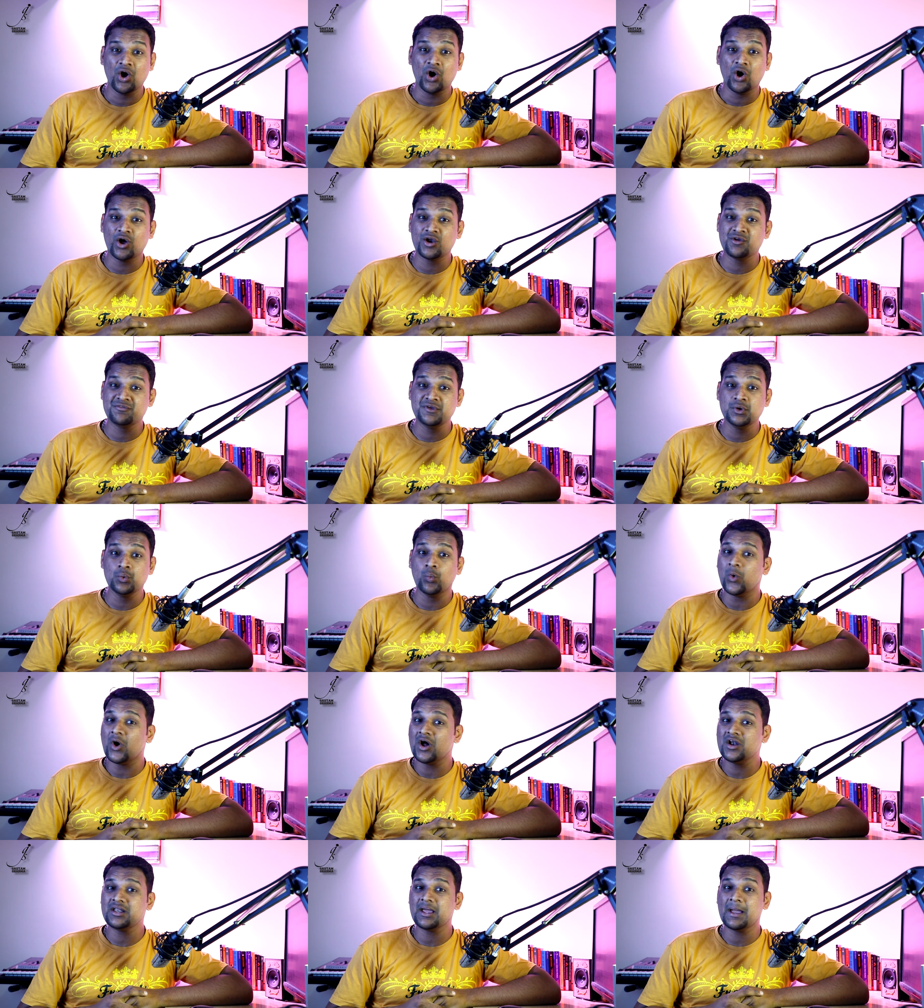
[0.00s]
Or if you
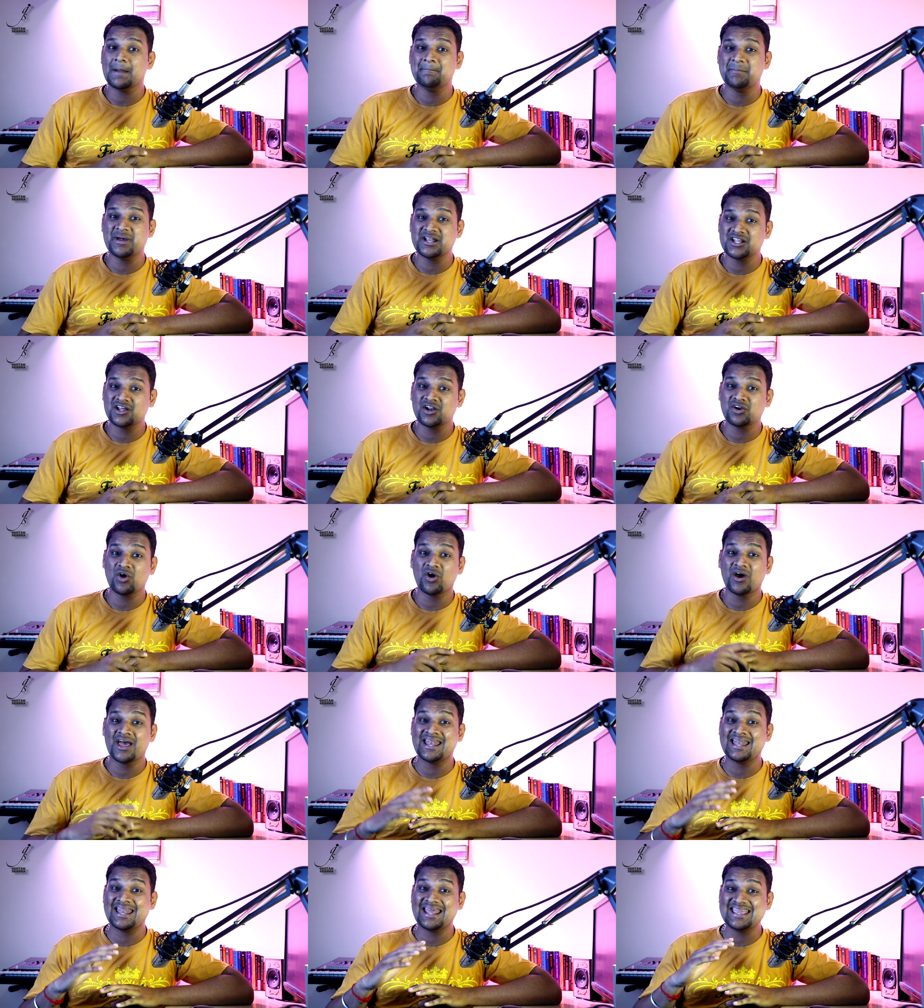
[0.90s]
want a better
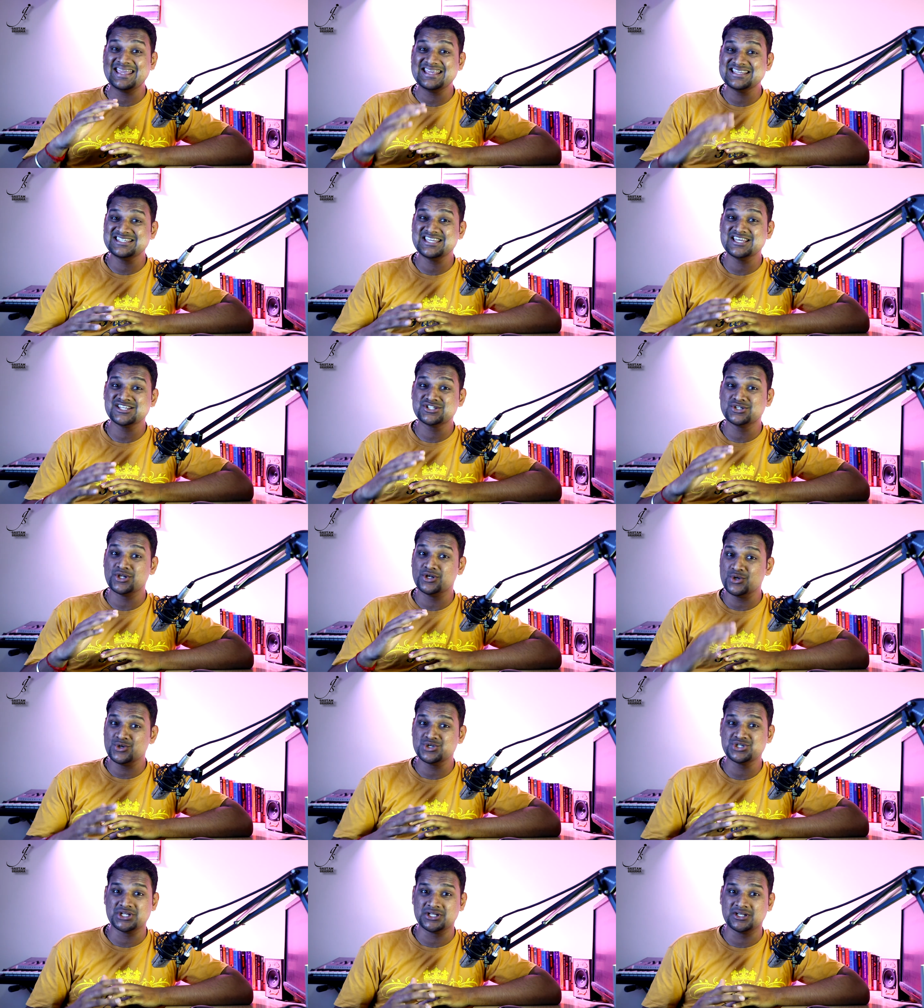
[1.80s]
and easier
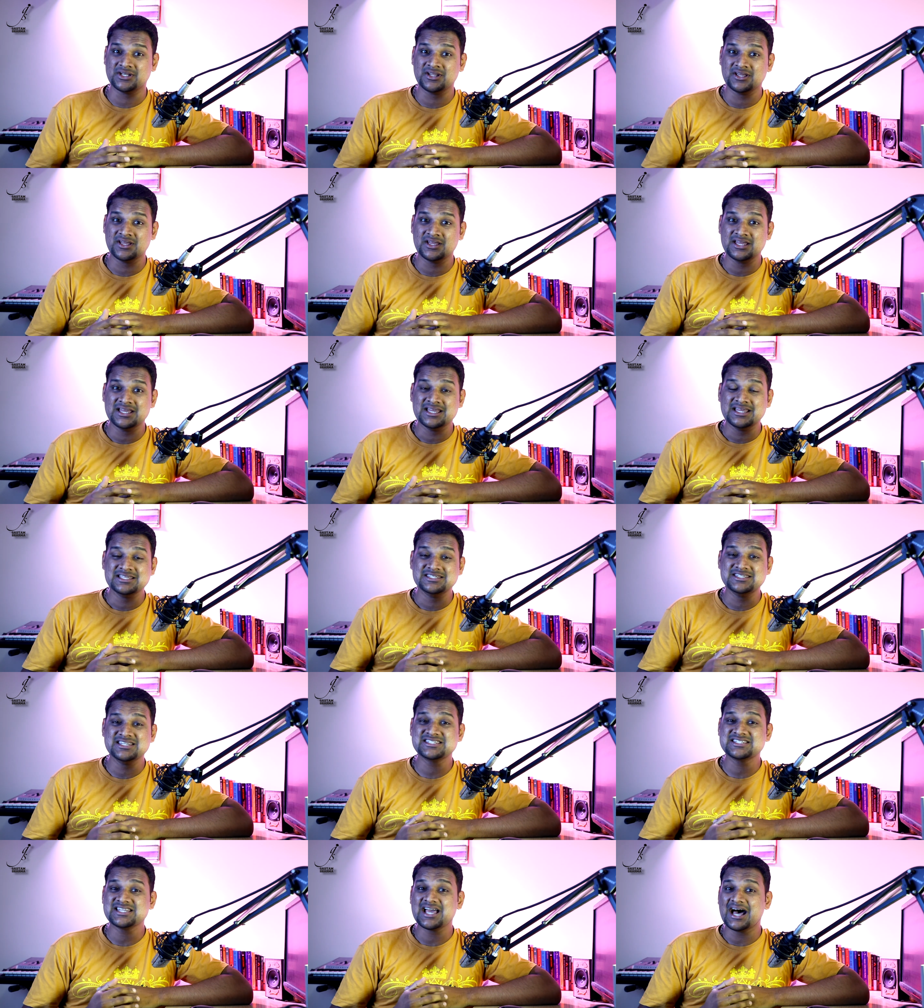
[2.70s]
solution,
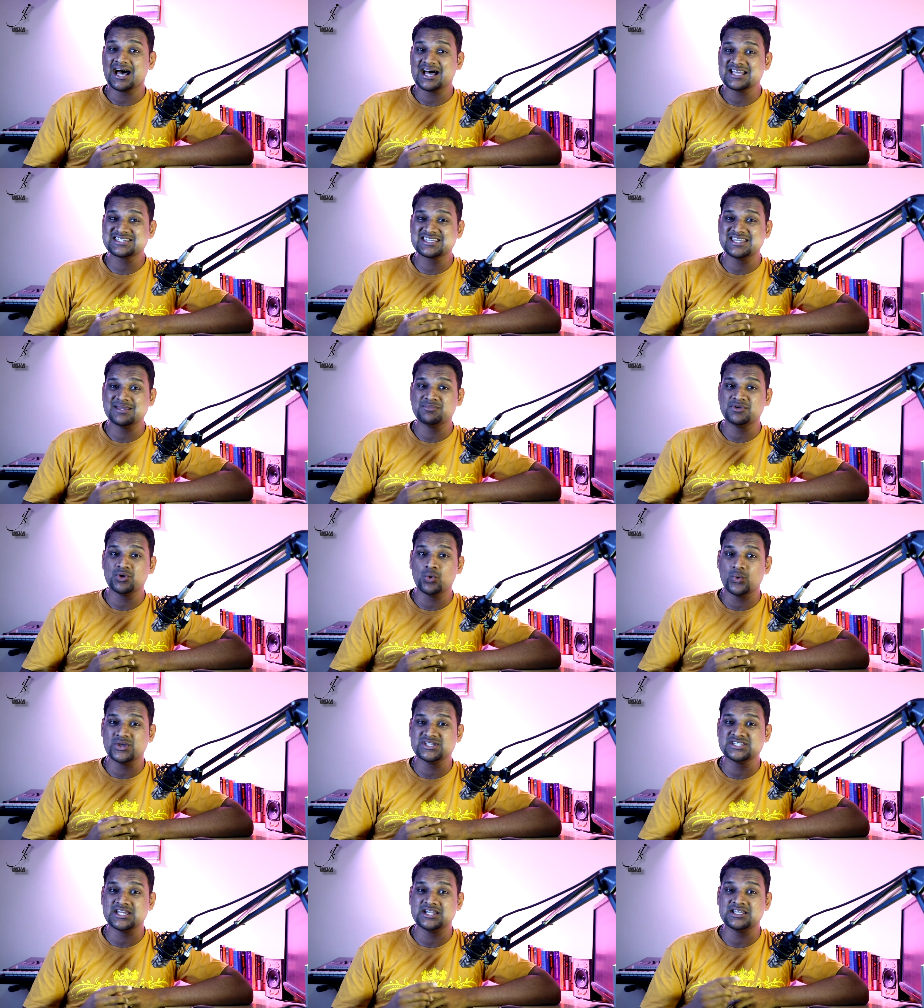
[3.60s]
just ask him to
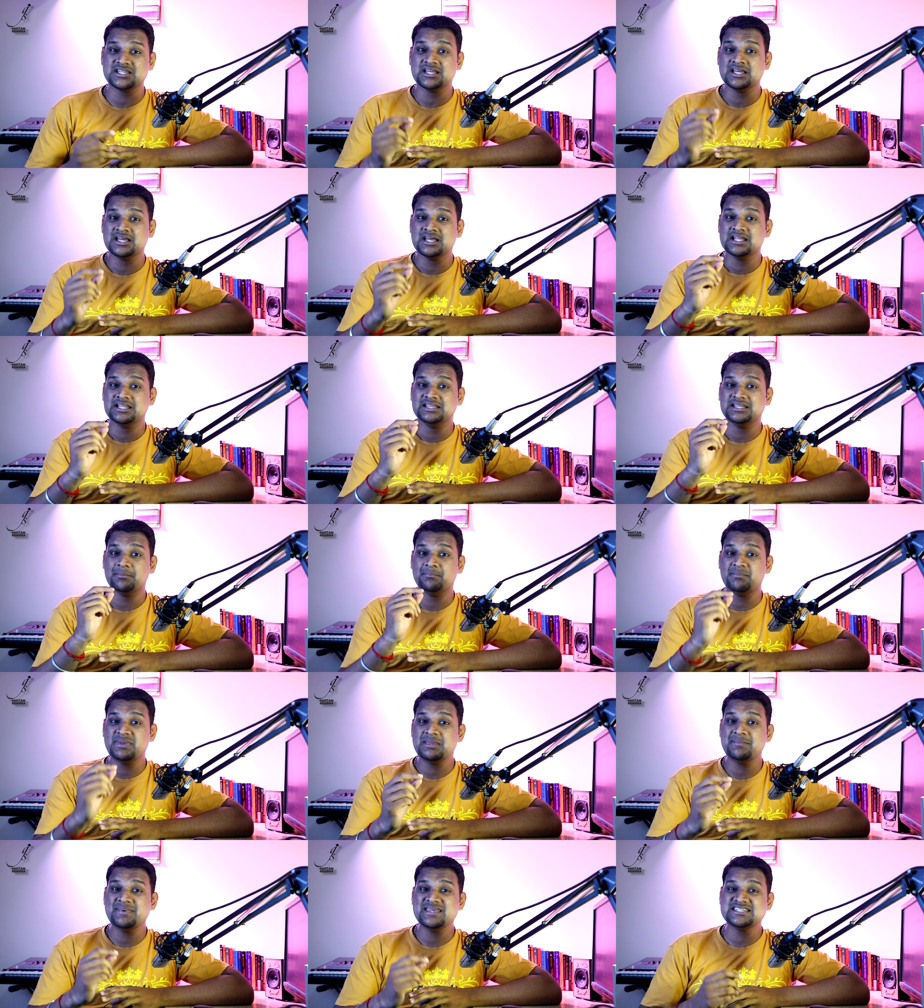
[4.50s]
visit the
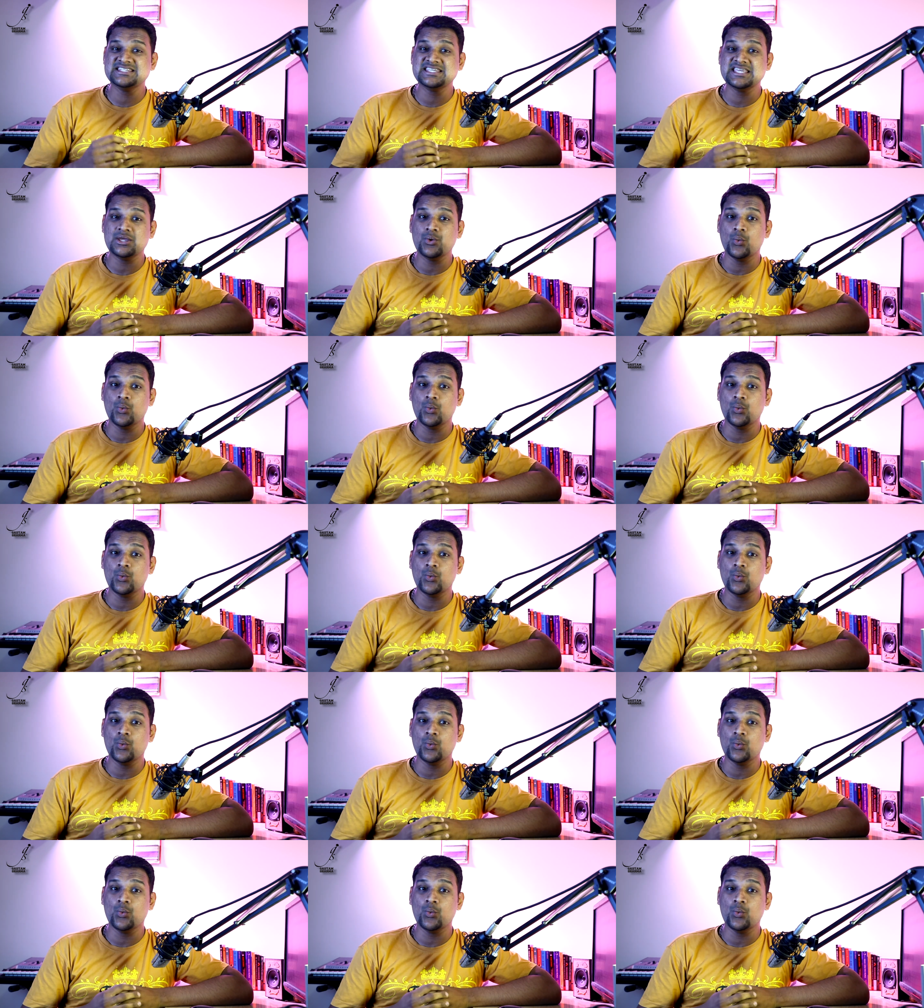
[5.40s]
BBC